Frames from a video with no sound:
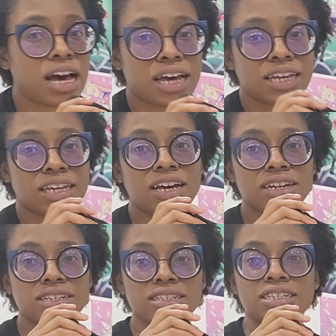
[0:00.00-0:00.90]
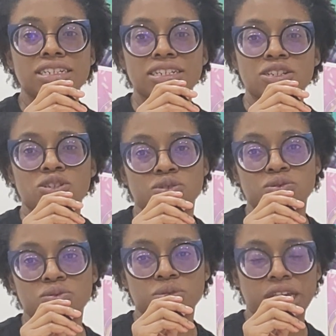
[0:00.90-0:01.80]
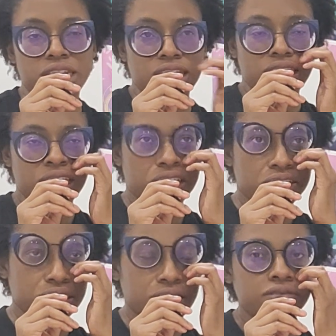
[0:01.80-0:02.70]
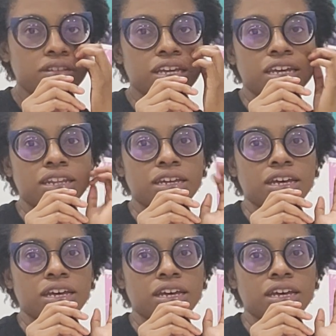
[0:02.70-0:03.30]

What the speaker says: I honestly didn't do anything else after that.